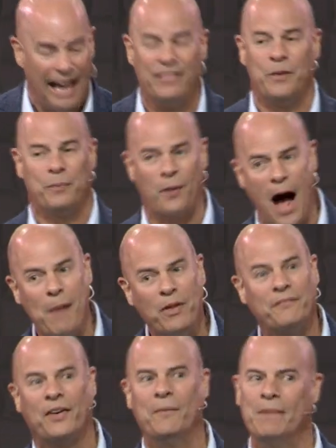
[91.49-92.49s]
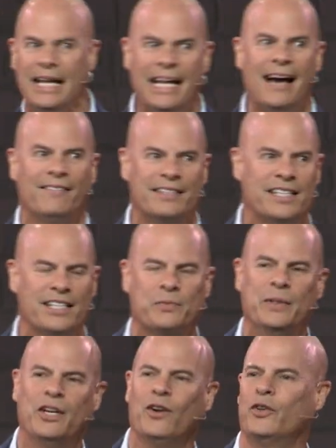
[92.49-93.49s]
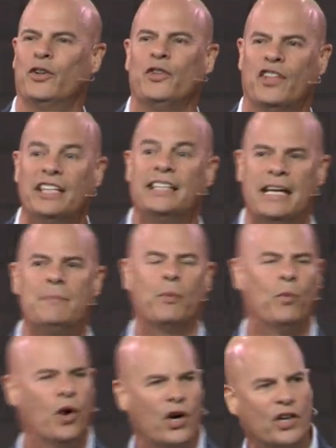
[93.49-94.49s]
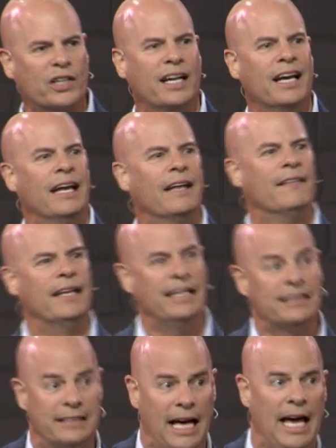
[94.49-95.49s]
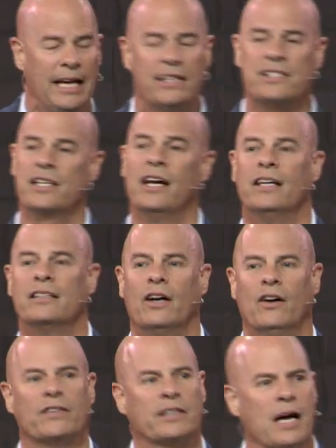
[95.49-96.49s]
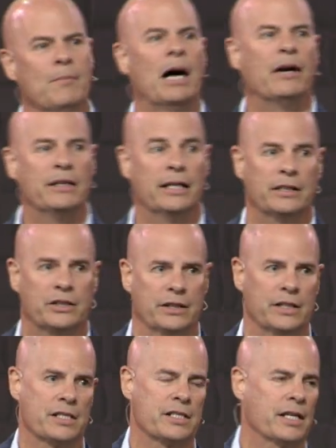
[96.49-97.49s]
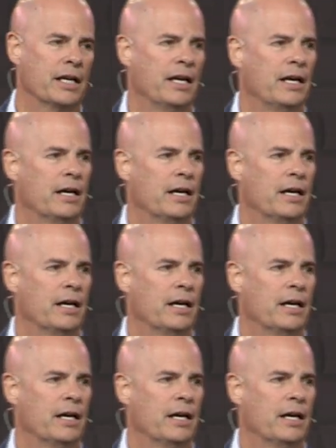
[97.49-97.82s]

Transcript: And the problem for many of us is we don't do the deep work that it takes to overcome our addictions.